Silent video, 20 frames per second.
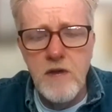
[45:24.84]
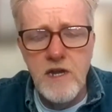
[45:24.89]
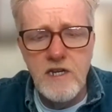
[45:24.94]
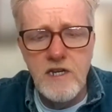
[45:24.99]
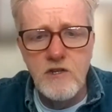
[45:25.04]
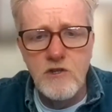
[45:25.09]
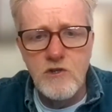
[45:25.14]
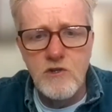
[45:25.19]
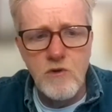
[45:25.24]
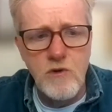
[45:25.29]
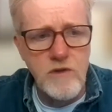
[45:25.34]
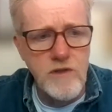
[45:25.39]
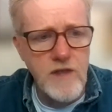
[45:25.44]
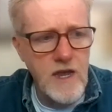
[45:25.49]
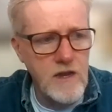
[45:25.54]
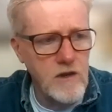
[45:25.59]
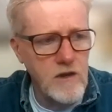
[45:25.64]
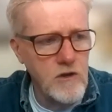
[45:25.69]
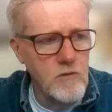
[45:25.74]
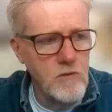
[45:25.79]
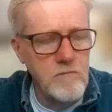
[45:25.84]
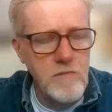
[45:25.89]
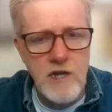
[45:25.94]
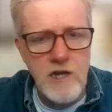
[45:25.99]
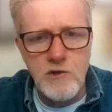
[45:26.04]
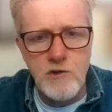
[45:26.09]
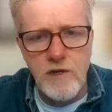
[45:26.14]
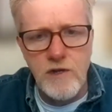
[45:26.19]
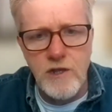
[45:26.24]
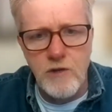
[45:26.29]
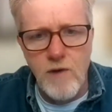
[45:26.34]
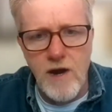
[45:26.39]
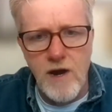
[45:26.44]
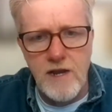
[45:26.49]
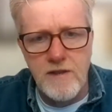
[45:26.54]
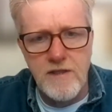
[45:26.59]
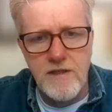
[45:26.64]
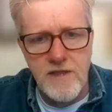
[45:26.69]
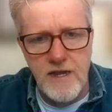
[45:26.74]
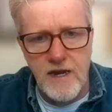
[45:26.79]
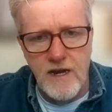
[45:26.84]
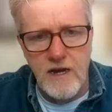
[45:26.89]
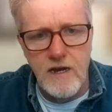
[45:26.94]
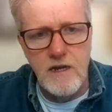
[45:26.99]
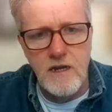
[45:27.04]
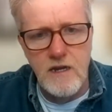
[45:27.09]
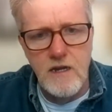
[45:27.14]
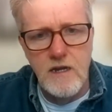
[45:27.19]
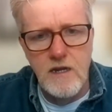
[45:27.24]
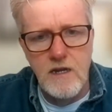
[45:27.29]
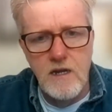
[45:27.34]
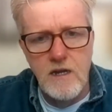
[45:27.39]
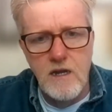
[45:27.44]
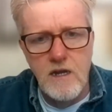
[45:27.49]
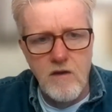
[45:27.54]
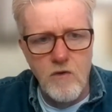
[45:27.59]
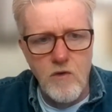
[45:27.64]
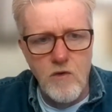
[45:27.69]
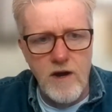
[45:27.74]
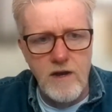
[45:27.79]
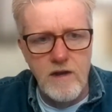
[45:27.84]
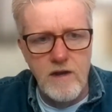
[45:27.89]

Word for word: making sure that you're measuring the right thing. Right.